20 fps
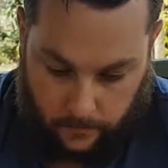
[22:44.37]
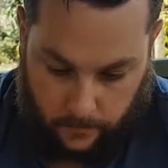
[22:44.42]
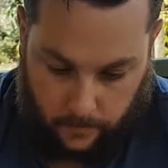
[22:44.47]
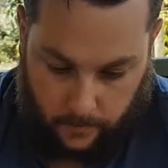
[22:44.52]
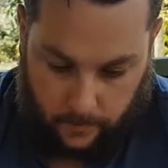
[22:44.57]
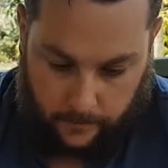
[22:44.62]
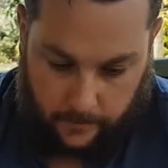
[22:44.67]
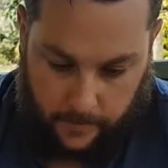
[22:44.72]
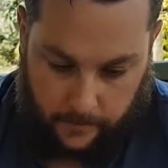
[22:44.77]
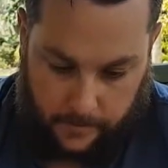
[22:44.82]

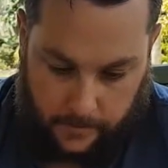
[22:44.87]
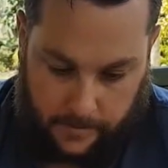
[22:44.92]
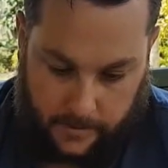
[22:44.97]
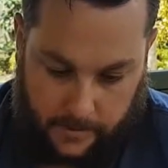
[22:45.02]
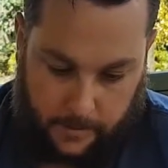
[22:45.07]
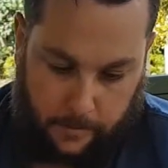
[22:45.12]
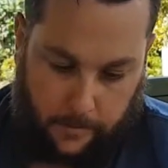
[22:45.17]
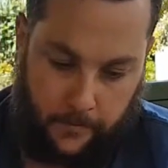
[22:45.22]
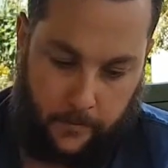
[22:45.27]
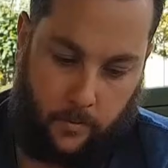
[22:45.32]
I've never seen
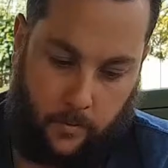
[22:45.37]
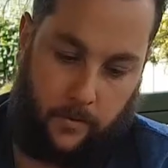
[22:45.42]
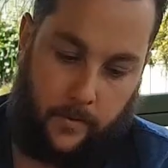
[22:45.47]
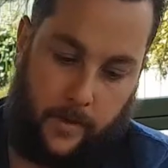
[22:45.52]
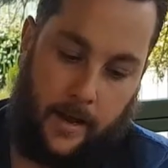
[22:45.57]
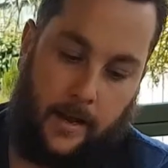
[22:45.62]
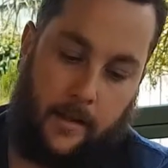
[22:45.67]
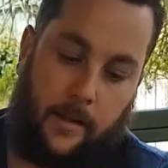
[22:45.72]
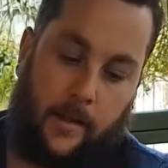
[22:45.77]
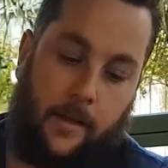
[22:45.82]
this before. The
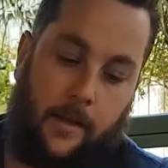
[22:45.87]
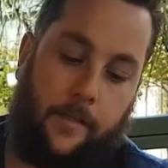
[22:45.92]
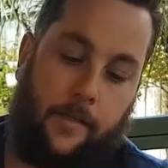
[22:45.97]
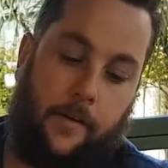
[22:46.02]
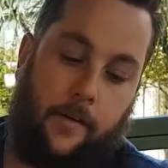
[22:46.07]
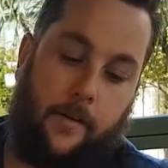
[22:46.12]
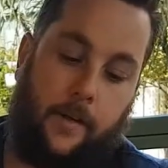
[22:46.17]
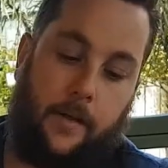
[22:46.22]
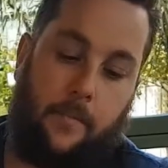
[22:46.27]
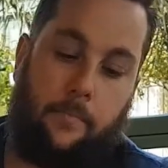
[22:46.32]

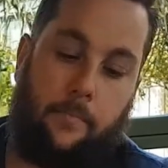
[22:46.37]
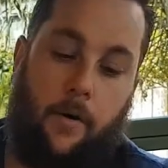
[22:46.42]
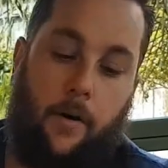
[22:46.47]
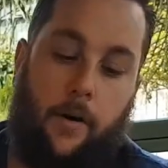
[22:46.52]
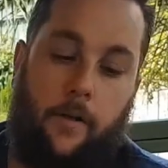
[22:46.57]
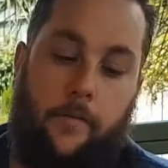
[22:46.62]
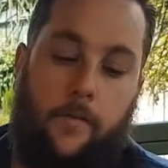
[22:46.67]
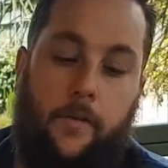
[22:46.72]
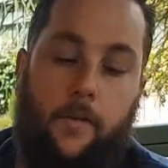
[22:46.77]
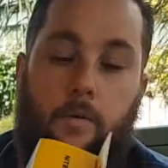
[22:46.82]
LA30
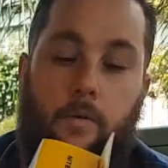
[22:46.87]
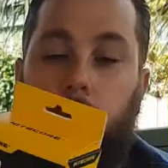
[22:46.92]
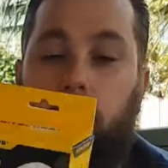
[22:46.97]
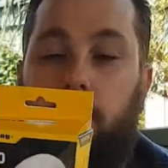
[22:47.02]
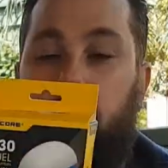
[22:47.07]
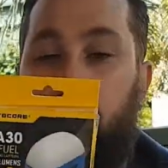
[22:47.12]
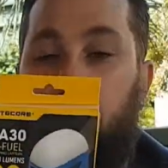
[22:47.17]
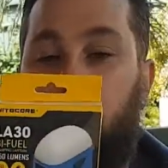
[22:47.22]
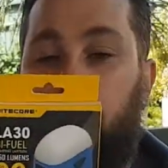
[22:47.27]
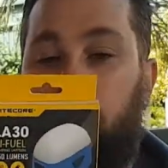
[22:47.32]
Biofuel
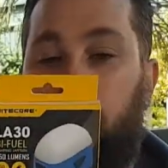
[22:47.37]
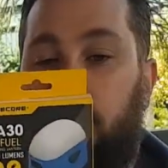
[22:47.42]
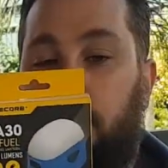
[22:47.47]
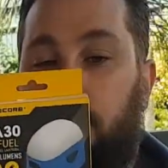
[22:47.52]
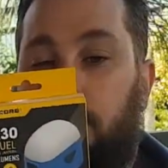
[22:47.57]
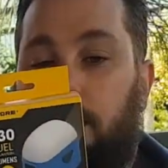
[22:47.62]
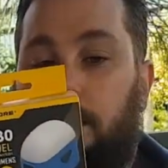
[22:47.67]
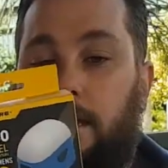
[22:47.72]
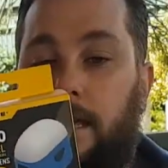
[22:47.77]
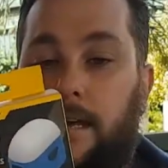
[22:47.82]
Camping
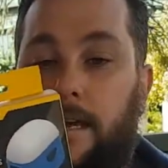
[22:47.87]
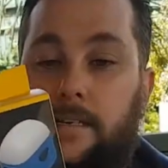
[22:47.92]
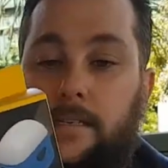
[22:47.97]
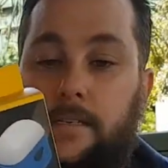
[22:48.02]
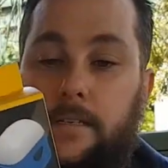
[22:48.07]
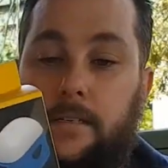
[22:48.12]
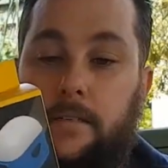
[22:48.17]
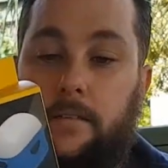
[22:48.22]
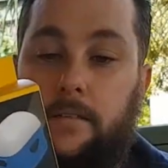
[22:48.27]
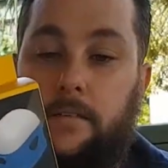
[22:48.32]
Lantern.